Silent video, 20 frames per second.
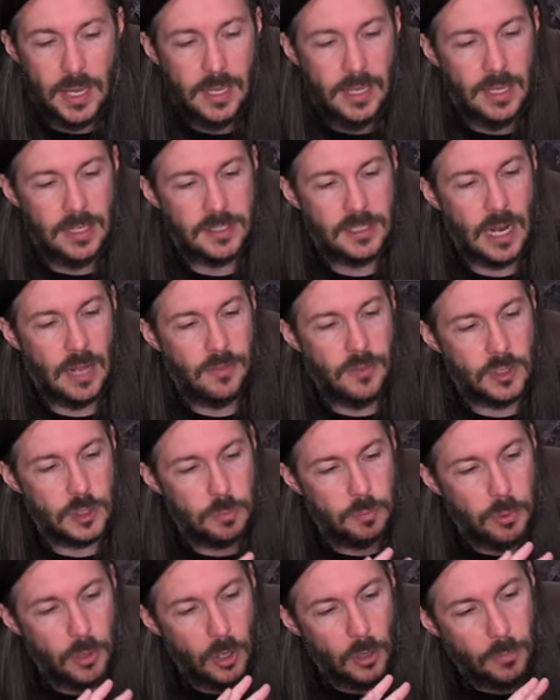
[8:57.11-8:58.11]
It's got this
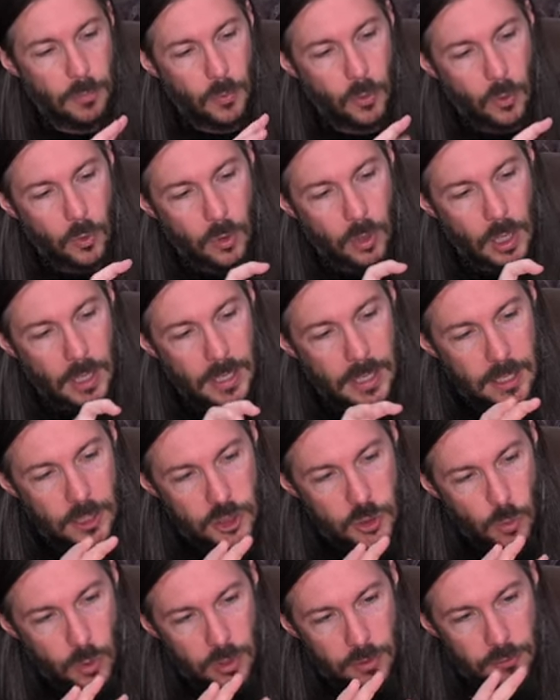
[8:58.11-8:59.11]
purple
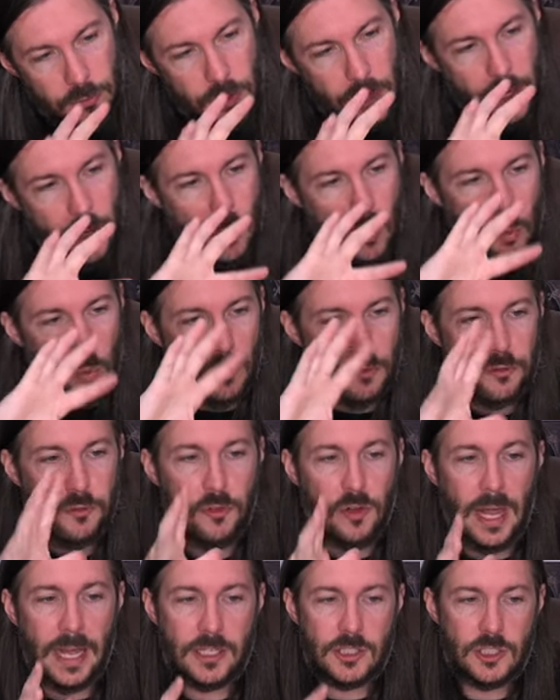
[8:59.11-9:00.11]
sort of
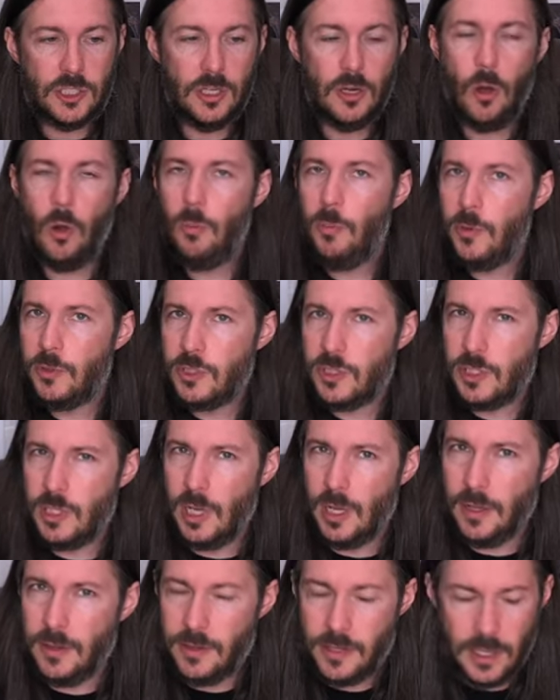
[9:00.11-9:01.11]
reflection, almost
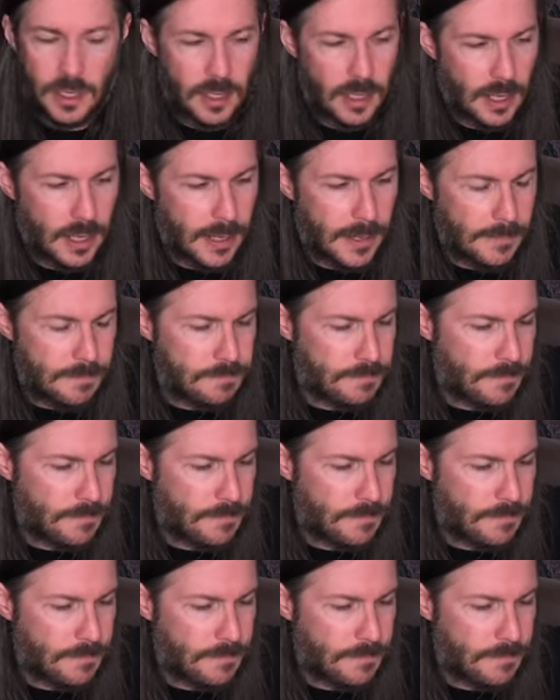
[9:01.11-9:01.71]
uh, the... Uh,